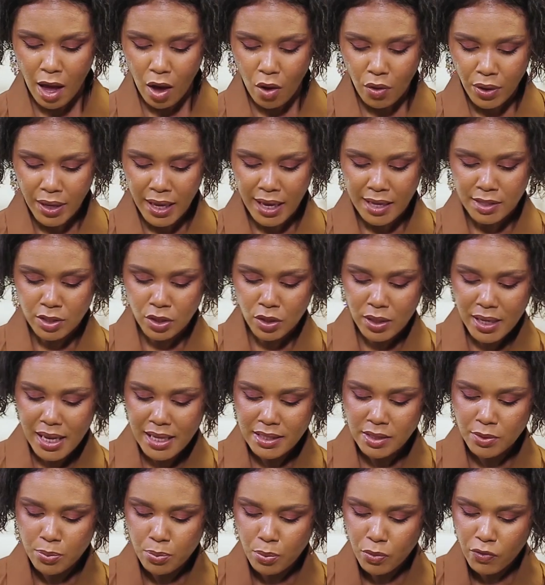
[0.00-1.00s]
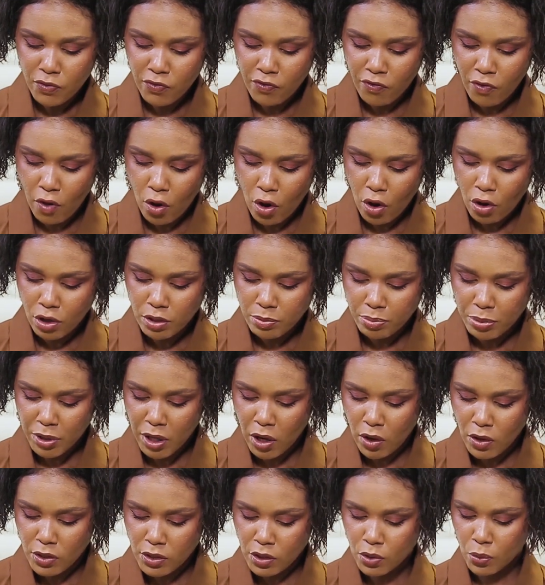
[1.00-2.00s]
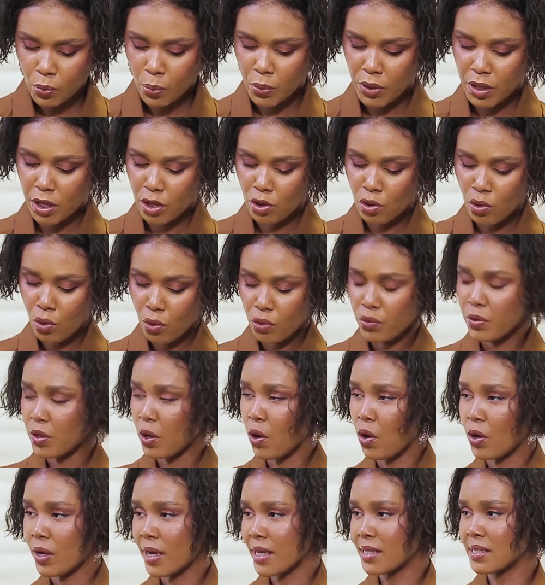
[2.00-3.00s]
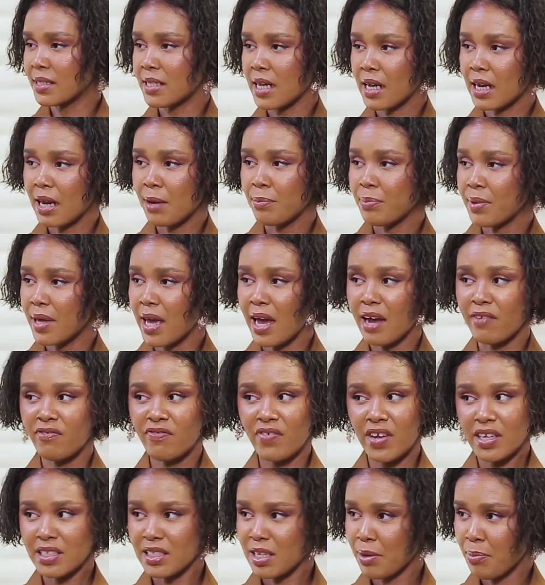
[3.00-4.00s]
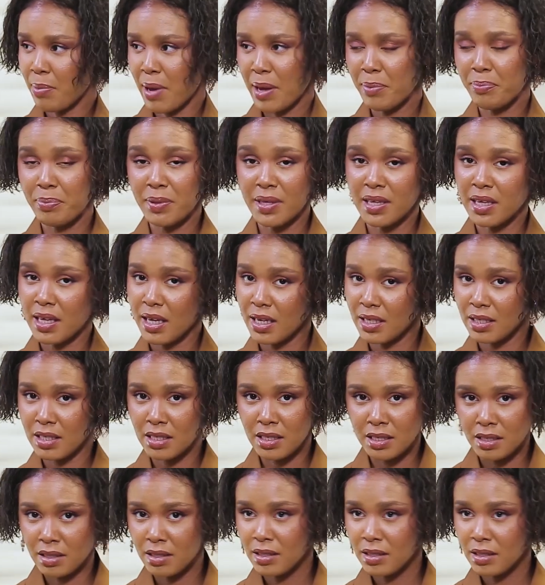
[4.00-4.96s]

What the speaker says: Okay, so let's move on, because we know the organs that can be affected by PKD.